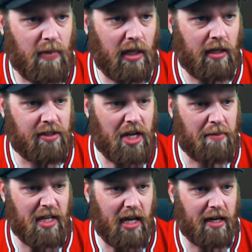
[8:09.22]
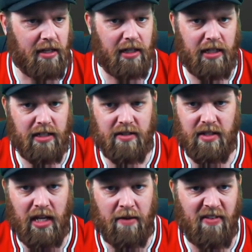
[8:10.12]
And James Harden is
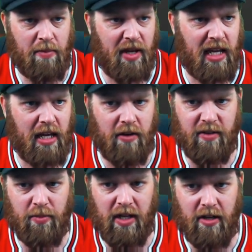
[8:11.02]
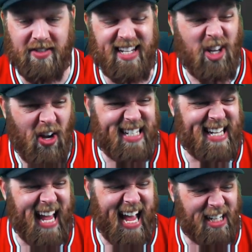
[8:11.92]
the MVP of the playoffs.
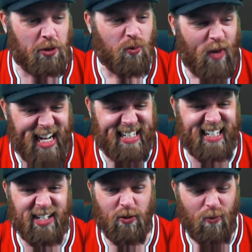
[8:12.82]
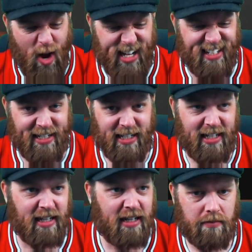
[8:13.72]
98 rated. What?
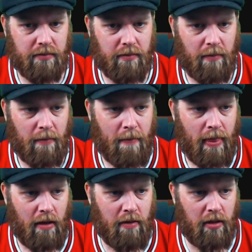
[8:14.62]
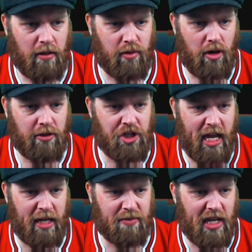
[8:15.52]
Well, LeBron
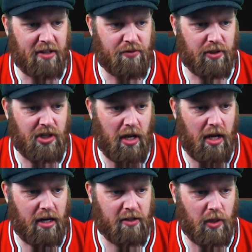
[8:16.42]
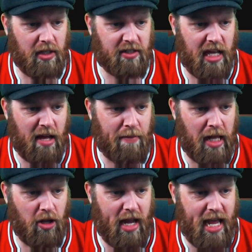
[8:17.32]
James has retired, as well as
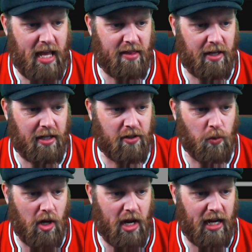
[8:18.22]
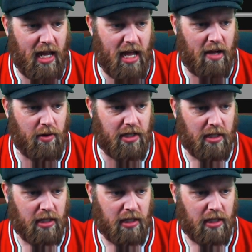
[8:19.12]
Carmelo Anthony and Dwight Howard.